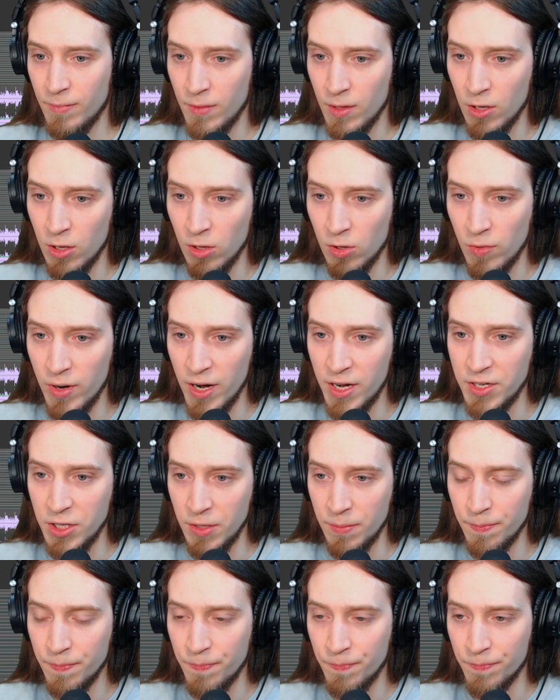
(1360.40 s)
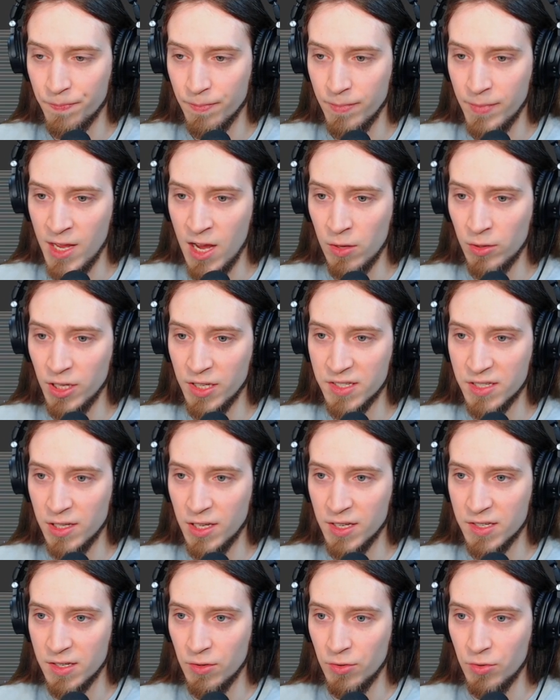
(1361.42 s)
Alrighty, now let's
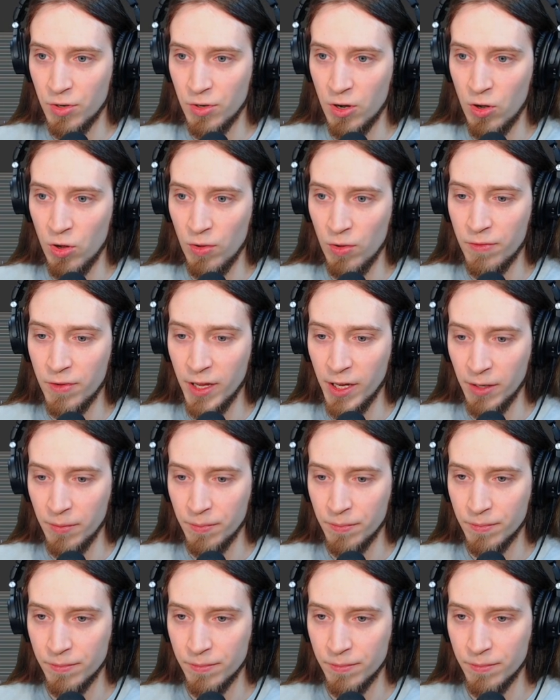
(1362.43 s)
listen to the whole thing.